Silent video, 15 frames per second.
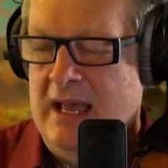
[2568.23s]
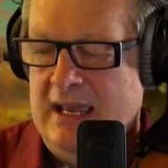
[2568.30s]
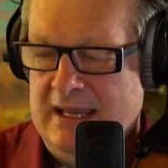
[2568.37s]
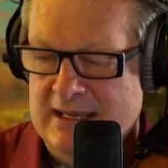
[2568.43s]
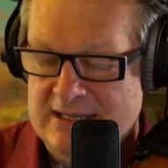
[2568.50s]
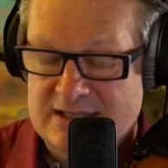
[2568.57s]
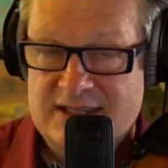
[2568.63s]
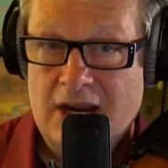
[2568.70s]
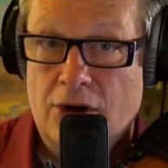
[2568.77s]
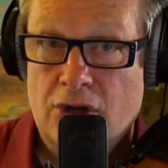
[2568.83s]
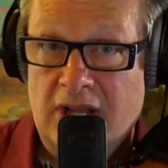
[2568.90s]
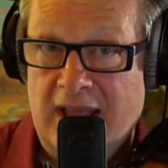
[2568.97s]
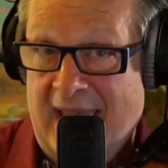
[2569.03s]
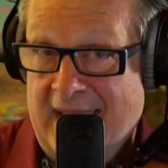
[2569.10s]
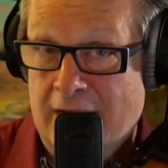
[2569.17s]
is
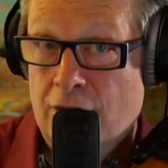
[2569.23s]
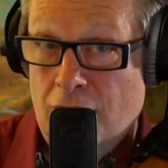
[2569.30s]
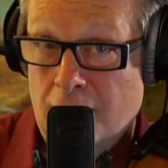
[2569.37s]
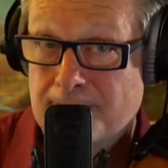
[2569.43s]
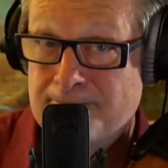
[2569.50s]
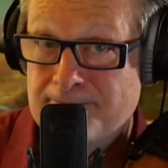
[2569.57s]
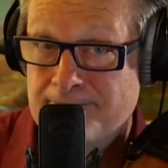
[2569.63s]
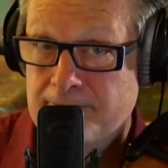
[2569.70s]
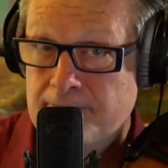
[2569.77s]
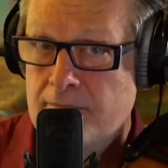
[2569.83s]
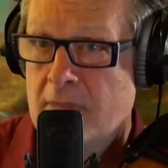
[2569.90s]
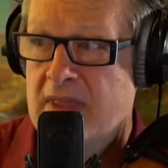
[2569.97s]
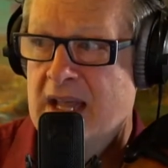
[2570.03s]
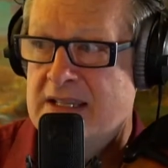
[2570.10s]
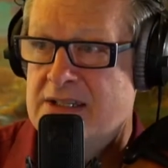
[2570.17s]
Daryl Anger.
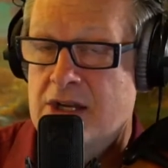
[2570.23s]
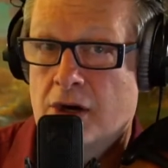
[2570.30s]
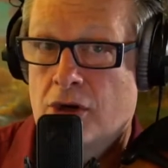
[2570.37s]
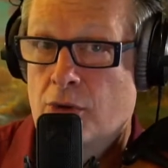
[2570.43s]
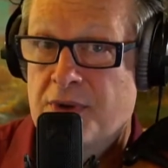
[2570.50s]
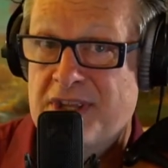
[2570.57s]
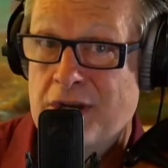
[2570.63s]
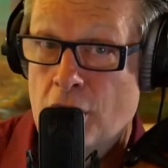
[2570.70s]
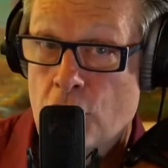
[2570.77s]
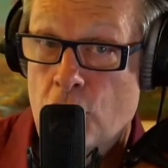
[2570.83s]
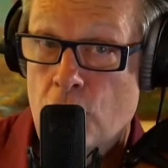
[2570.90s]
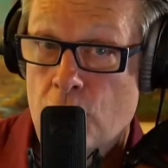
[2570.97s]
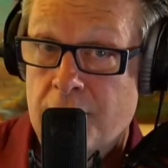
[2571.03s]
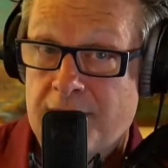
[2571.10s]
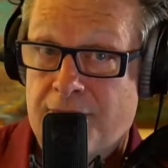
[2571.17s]
That's Daryl with an O.